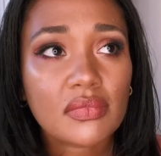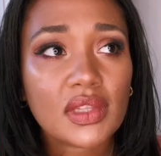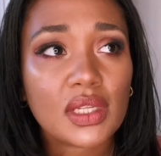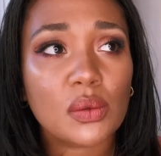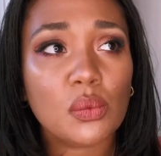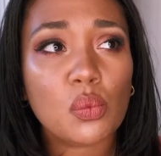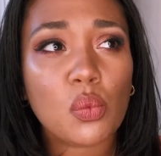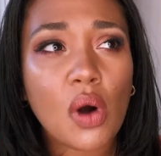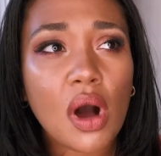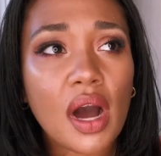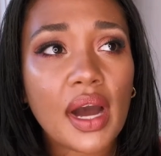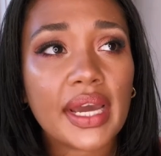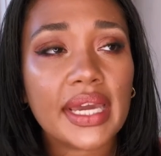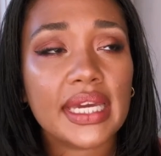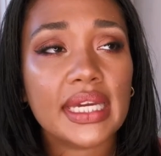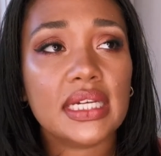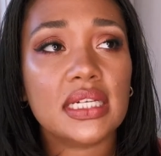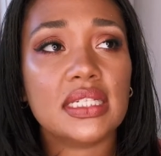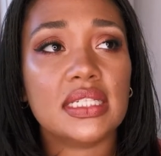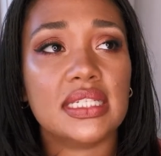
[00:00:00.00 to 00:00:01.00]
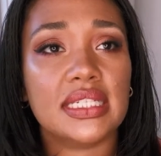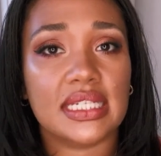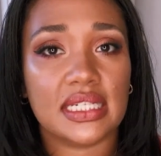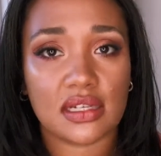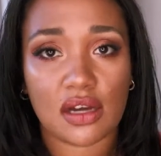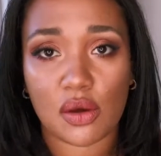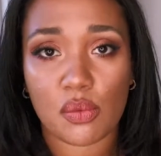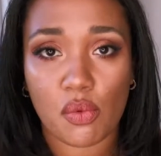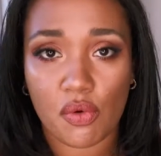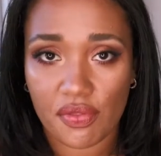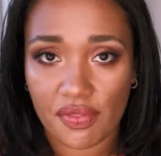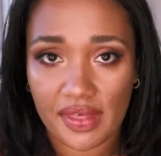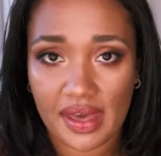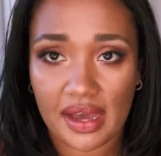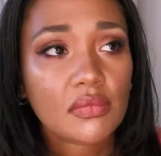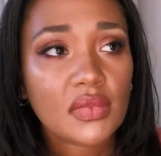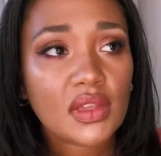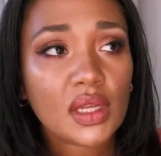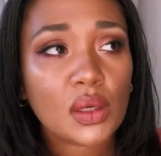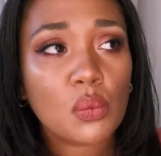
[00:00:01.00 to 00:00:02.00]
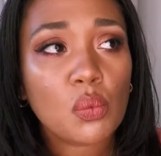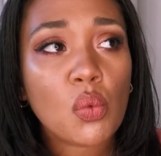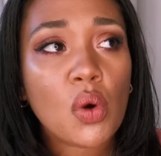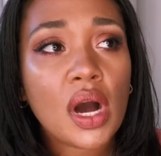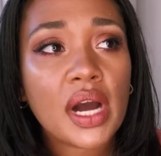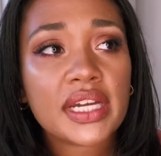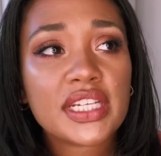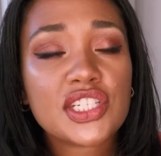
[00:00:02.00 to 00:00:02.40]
why did I want that? Why